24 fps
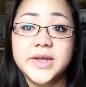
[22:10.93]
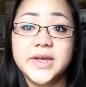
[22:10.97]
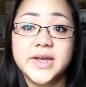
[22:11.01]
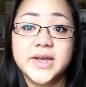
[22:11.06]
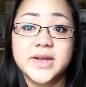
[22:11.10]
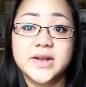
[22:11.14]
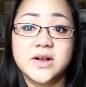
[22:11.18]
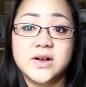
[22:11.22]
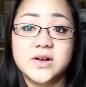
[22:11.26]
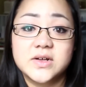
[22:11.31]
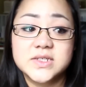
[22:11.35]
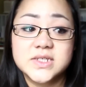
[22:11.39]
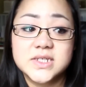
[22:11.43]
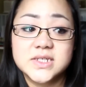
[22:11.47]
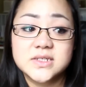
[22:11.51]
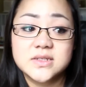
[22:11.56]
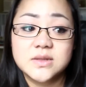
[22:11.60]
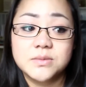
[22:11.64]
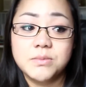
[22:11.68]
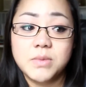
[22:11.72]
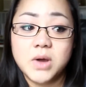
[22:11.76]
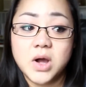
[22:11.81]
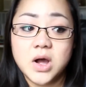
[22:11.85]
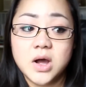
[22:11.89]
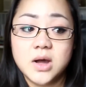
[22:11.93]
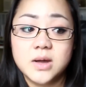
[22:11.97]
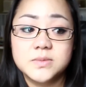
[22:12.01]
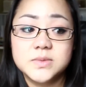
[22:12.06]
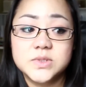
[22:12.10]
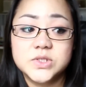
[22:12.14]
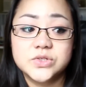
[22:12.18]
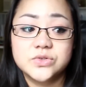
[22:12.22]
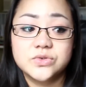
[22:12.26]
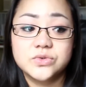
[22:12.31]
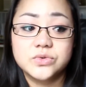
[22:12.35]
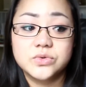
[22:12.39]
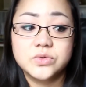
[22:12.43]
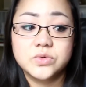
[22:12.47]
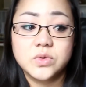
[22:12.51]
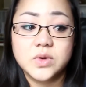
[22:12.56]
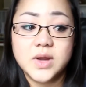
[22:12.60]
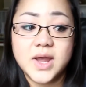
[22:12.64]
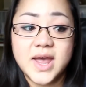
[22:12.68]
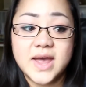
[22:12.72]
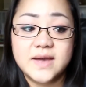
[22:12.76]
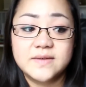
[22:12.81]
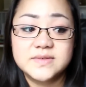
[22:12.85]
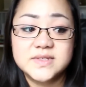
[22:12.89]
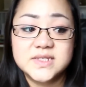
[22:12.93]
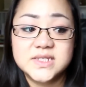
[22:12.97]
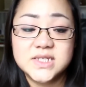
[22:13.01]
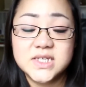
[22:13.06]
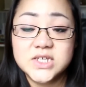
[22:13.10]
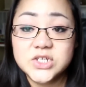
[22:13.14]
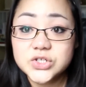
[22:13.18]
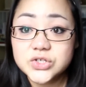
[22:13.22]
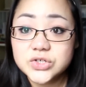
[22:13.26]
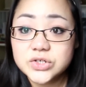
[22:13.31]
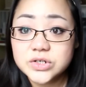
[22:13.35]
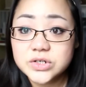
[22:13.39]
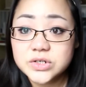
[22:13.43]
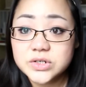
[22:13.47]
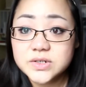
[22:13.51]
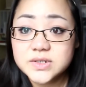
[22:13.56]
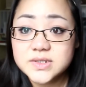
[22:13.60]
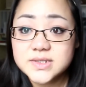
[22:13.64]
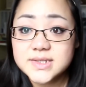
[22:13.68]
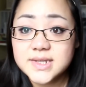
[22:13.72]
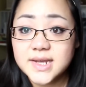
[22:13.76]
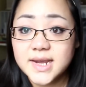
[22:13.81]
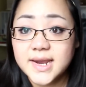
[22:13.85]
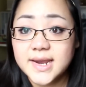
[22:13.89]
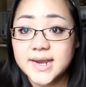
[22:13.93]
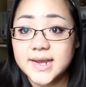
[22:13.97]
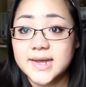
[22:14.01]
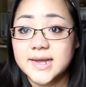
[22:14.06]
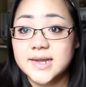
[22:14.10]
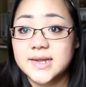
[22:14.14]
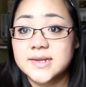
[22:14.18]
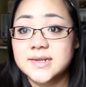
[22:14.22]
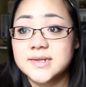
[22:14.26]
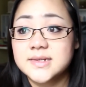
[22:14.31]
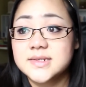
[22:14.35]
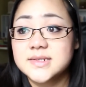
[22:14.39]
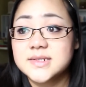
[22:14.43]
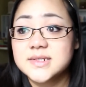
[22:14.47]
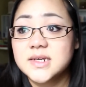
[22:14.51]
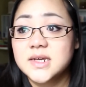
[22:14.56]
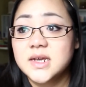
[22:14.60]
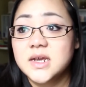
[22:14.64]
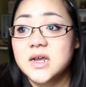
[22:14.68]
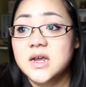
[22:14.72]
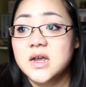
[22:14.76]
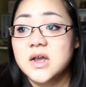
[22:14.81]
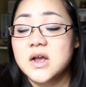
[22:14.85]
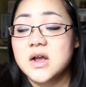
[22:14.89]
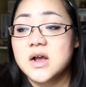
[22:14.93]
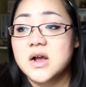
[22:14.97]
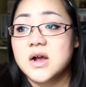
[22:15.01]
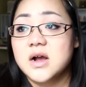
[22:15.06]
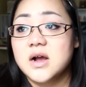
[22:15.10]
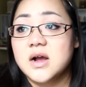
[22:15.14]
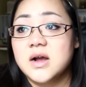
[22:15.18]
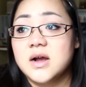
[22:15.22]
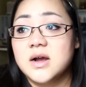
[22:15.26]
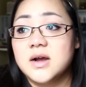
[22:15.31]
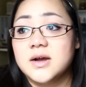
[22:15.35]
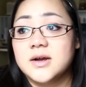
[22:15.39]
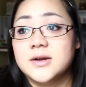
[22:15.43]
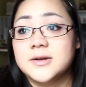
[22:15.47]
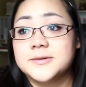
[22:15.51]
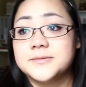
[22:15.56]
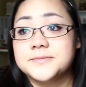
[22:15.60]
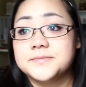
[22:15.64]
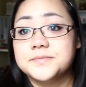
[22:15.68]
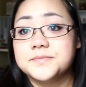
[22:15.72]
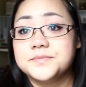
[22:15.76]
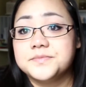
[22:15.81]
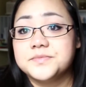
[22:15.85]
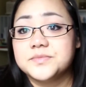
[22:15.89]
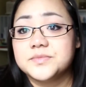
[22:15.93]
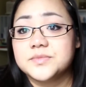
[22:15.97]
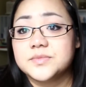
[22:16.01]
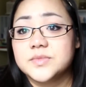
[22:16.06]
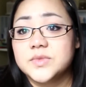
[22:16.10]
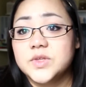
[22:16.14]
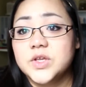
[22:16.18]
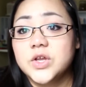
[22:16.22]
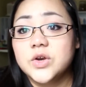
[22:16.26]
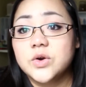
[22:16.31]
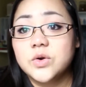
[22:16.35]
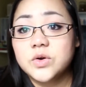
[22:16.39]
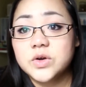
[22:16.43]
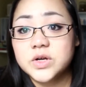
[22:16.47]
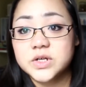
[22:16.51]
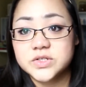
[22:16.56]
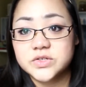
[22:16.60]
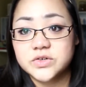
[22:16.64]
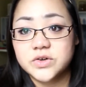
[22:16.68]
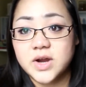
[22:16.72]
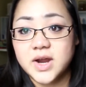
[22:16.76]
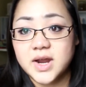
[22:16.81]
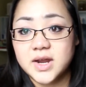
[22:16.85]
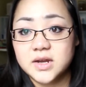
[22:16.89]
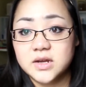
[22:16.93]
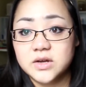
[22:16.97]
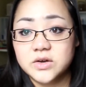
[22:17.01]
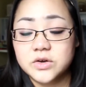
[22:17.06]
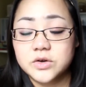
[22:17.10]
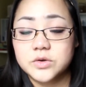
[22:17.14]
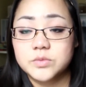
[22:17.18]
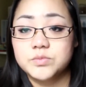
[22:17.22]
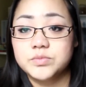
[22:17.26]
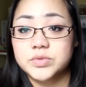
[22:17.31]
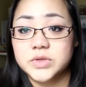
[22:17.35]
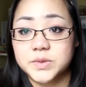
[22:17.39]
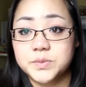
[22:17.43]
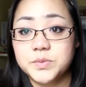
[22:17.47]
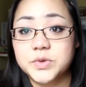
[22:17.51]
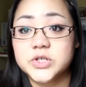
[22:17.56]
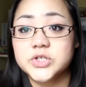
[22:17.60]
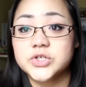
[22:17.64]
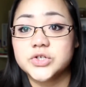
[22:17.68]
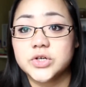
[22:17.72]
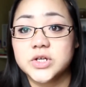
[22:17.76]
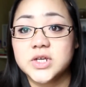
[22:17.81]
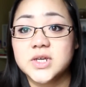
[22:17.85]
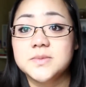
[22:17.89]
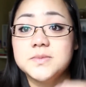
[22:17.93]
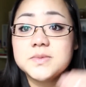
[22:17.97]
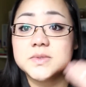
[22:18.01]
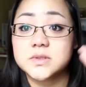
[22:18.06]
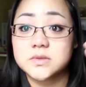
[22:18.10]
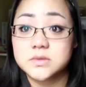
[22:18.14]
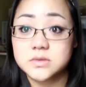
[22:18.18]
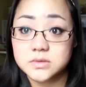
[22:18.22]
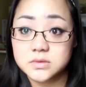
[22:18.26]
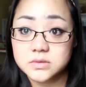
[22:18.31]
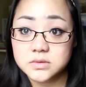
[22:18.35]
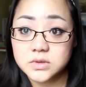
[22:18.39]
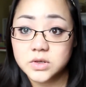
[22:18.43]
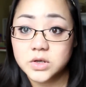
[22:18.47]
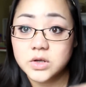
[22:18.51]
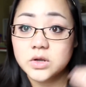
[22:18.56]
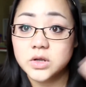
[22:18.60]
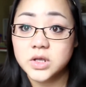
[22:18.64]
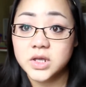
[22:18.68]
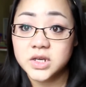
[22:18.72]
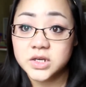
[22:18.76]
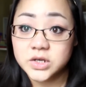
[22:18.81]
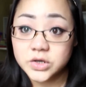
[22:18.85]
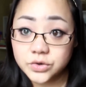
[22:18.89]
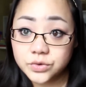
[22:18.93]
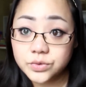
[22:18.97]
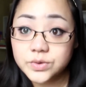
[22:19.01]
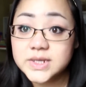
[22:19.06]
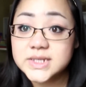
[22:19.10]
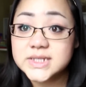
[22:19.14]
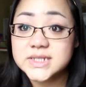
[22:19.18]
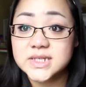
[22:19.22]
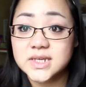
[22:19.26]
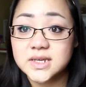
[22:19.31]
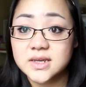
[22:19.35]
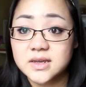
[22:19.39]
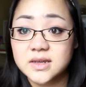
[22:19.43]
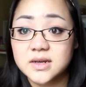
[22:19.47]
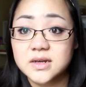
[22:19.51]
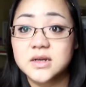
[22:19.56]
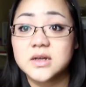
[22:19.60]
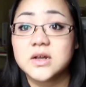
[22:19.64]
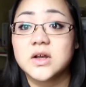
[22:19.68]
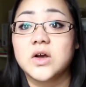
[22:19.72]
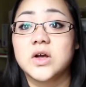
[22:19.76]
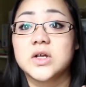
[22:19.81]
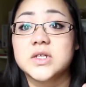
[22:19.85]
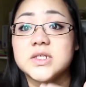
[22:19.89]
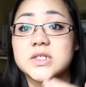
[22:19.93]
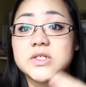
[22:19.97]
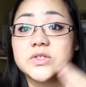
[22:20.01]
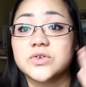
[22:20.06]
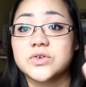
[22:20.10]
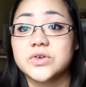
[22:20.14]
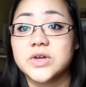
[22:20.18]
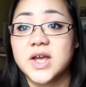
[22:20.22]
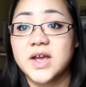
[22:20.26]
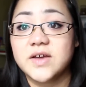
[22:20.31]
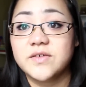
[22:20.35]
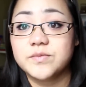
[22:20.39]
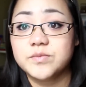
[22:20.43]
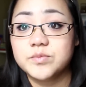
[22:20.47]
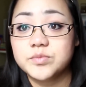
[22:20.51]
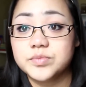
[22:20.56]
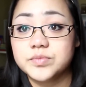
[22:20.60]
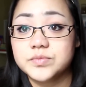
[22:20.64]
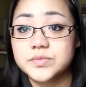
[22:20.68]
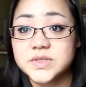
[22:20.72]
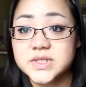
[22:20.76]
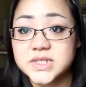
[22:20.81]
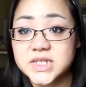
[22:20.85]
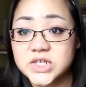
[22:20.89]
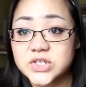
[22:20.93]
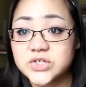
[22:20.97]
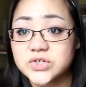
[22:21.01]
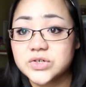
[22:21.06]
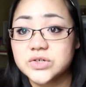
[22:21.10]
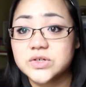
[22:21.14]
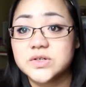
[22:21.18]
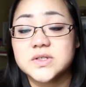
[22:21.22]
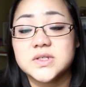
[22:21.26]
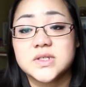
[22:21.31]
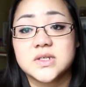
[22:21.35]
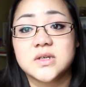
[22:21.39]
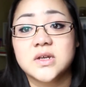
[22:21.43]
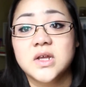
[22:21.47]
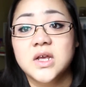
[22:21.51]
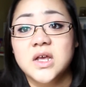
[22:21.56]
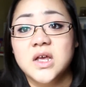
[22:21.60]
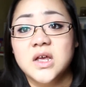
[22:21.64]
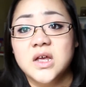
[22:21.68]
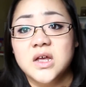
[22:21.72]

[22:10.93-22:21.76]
It causes the mom to have seizures, and you know, because her blood pressure keeps increasing, and it causes her to have seizures and